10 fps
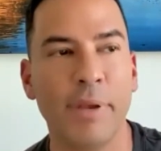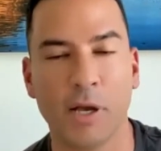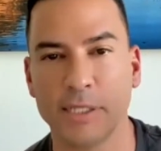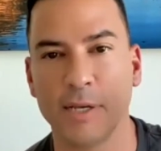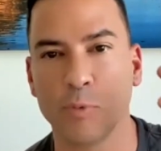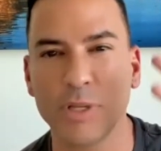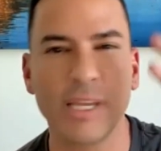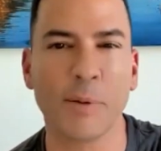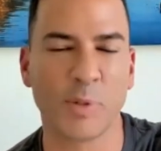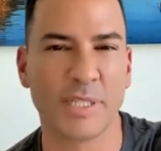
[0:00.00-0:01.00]
because it really
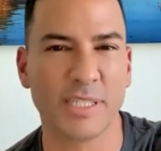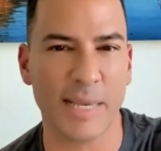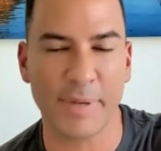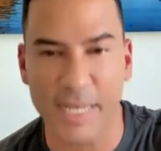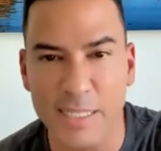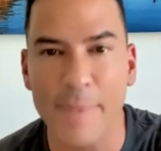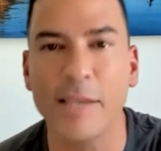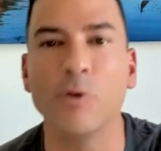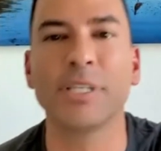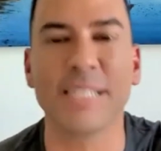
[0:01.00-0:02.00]
helps with sleep. It doesn't make
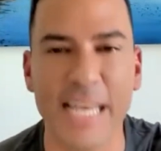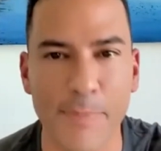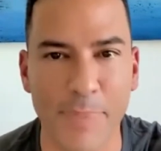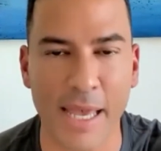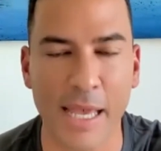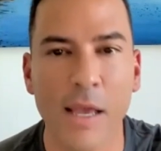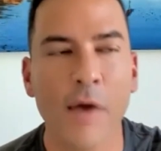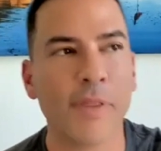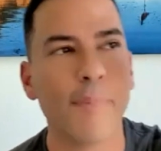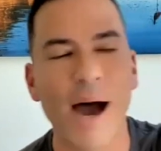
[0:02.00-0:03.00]
you sleepy.
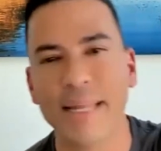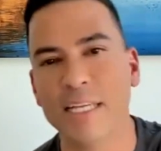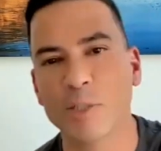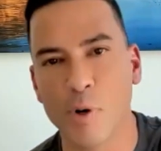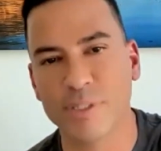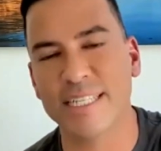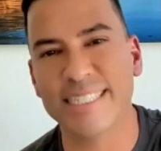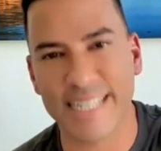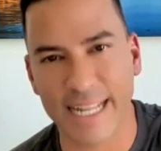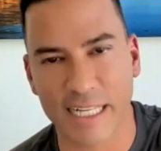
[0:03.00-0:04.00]
The body is most
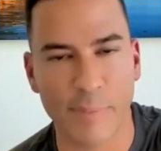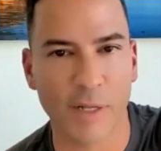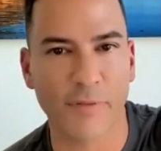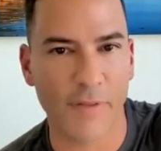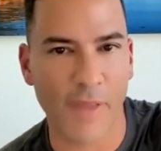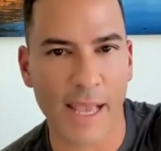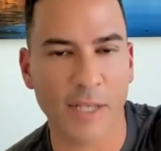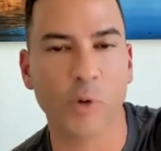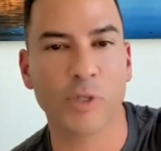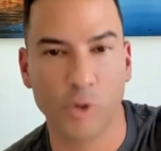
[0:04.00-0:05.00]
acidic in the middle of the night,
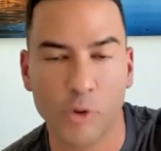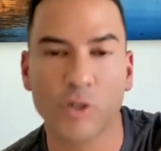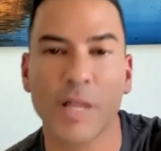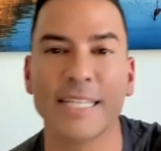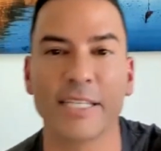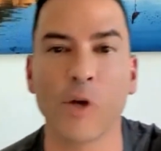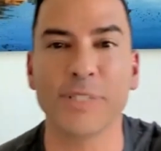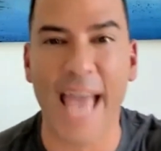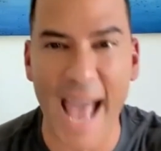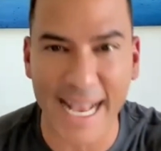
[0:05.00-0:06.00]
so it's neutralizing
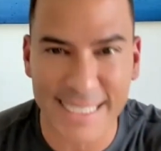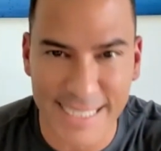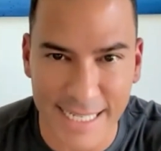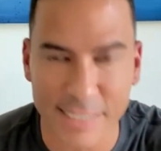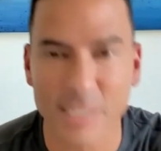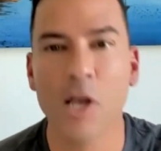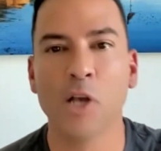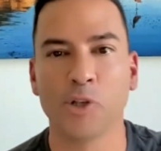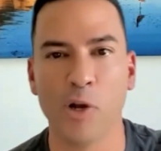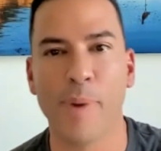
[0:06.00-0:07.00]
those acids
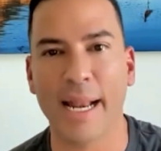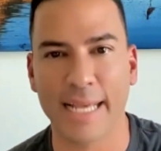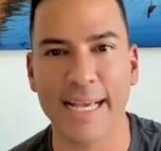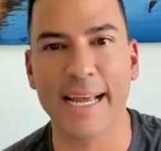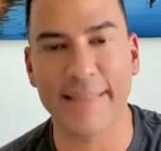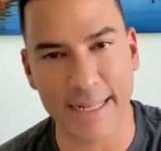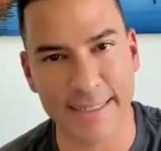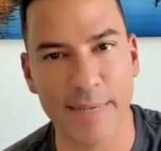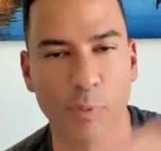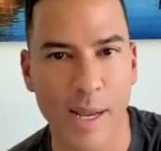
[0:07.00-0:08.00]
so your body can get that
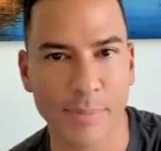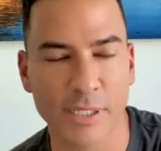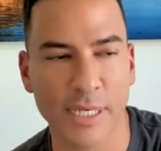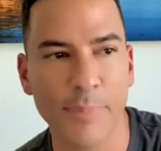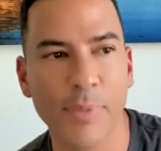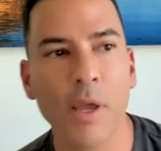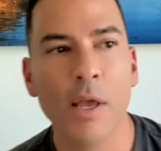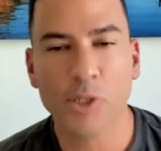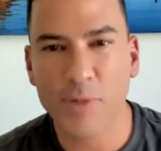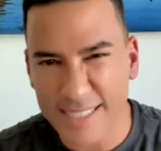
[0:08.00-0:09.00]
deep REM sleep.
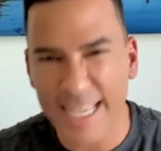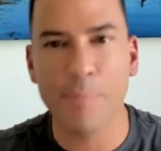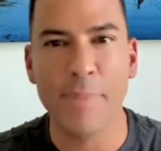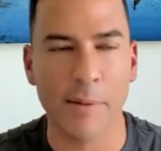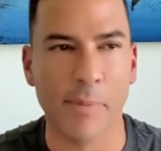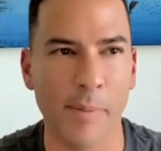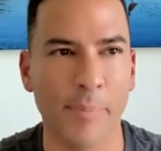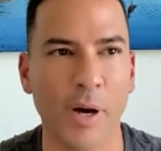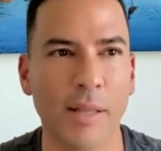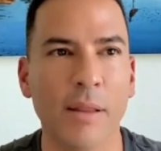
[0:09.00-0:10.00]
So that's like minimum,
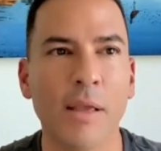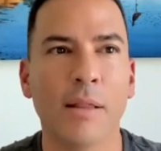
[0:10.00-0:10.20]
but